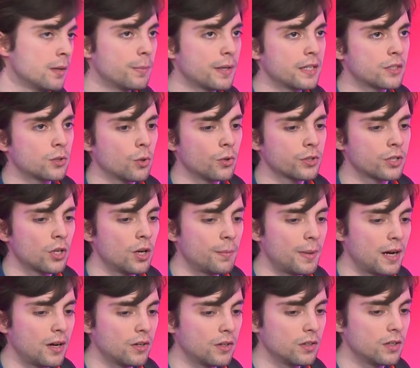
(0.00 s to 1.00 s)
but it's also
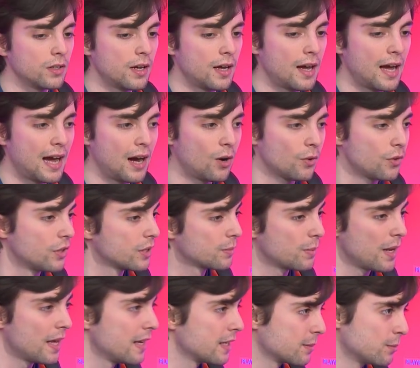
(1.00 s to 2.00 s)
about how those
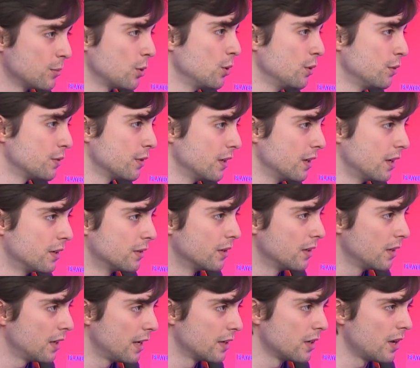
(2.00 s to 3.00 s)
players move
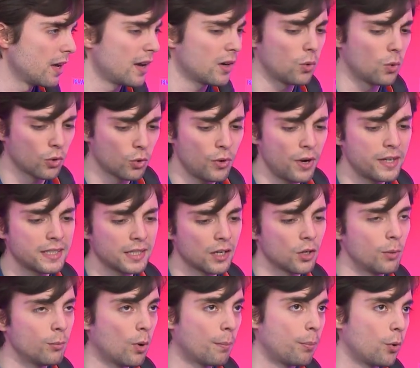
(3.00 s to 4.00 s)
and
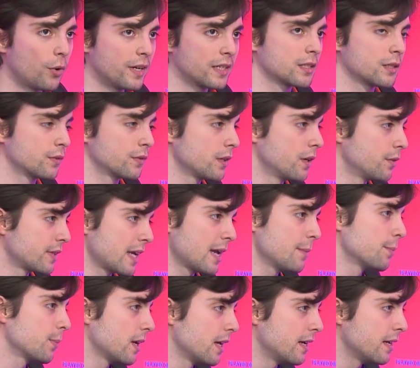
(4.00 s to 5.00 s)
creating a lot more points of
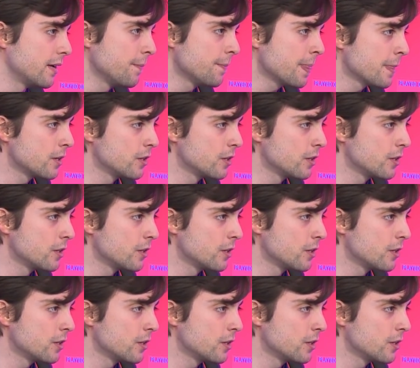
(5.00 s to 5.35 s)
gameplay,